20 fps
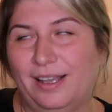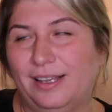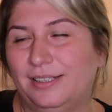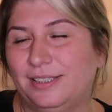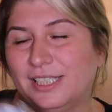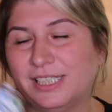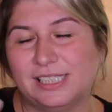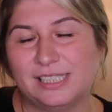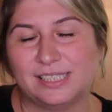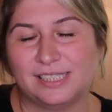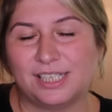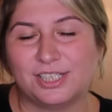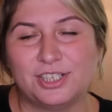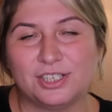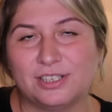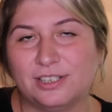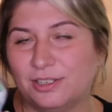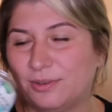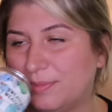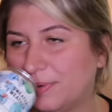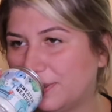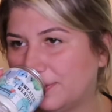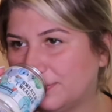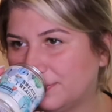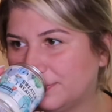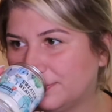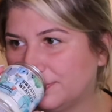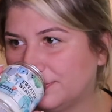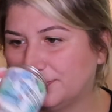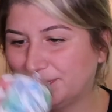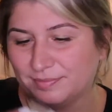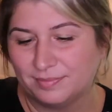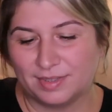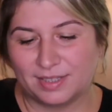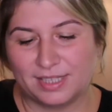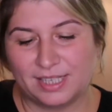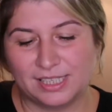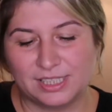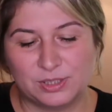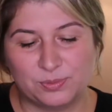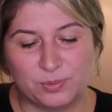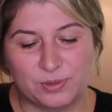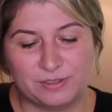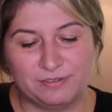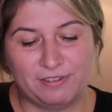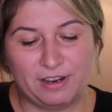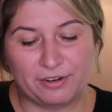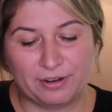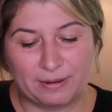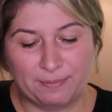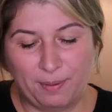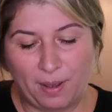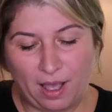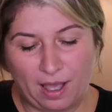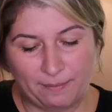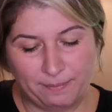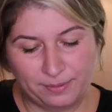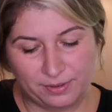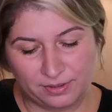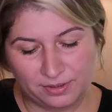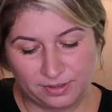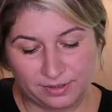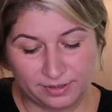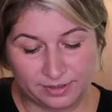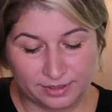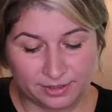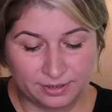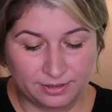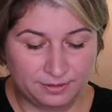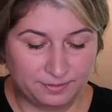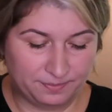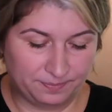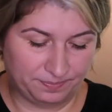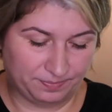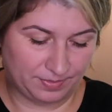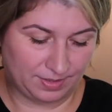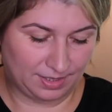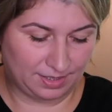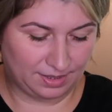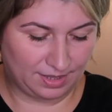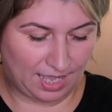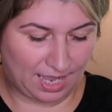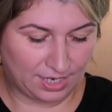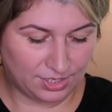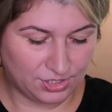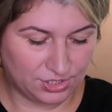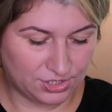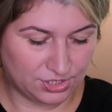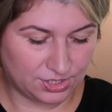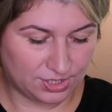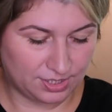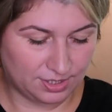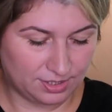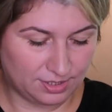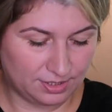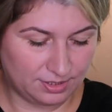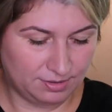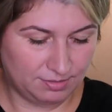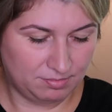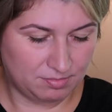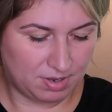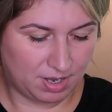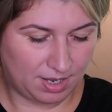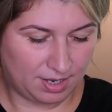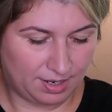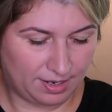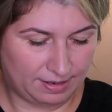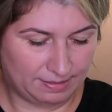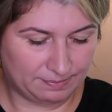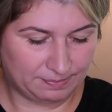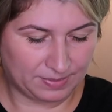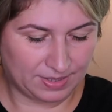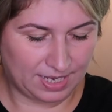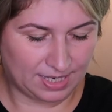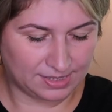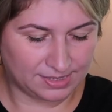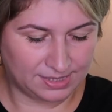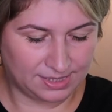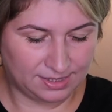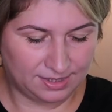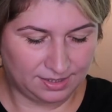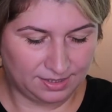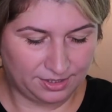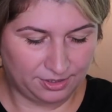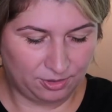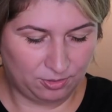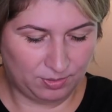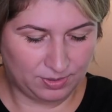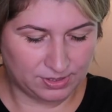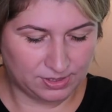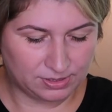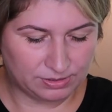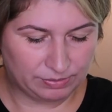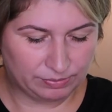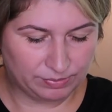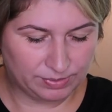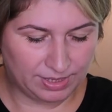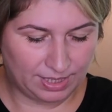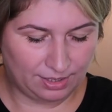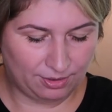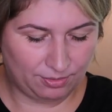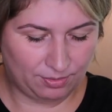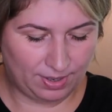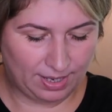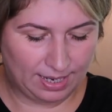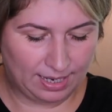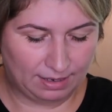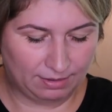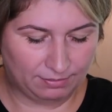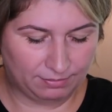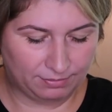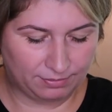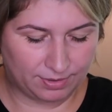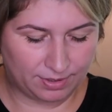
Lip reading: this is such a good one. This was very popular last year. Yeah, see, the little ones, they don't have